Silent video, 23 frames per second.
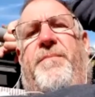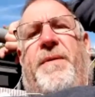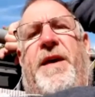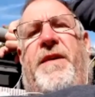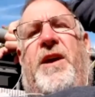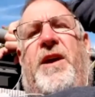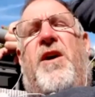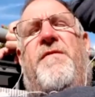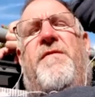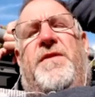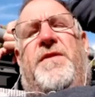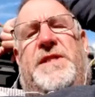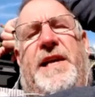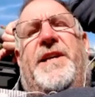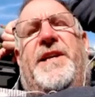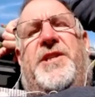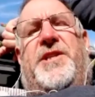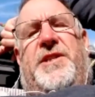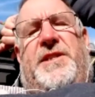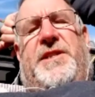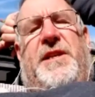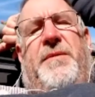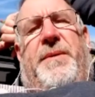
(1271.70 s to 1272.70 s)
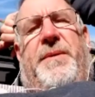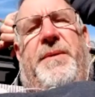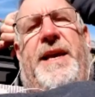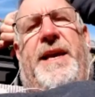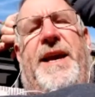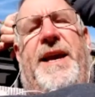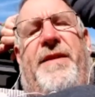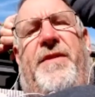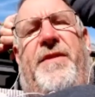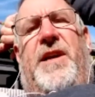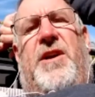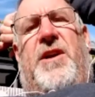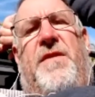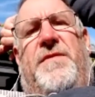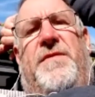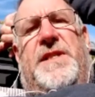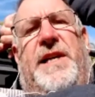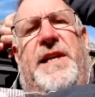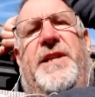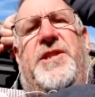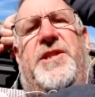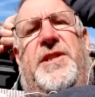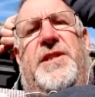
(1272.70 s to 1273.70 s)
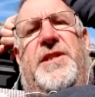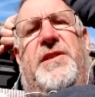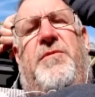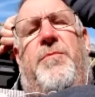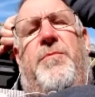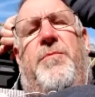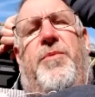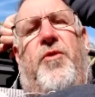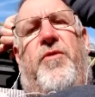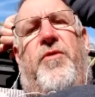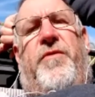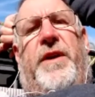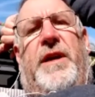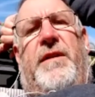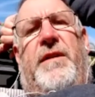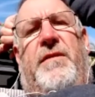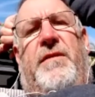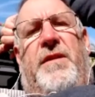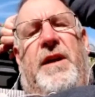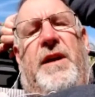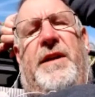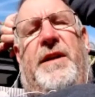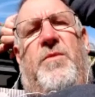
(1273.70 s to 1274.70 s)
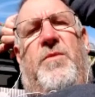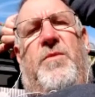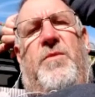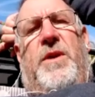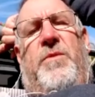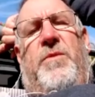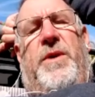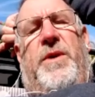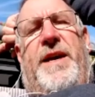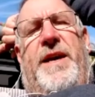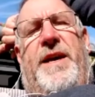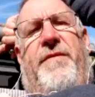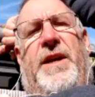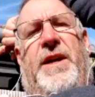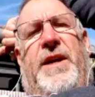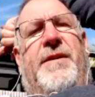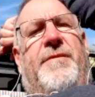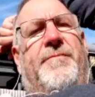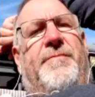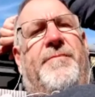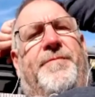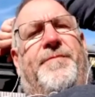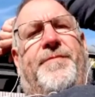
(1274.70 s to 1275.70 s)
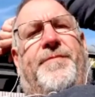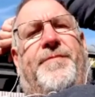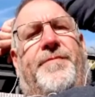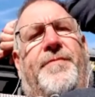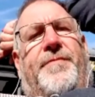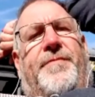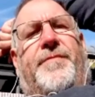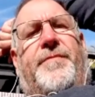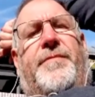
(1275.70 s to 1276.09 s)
by the conversations that are being had. The conversations are improving, like the one we're having.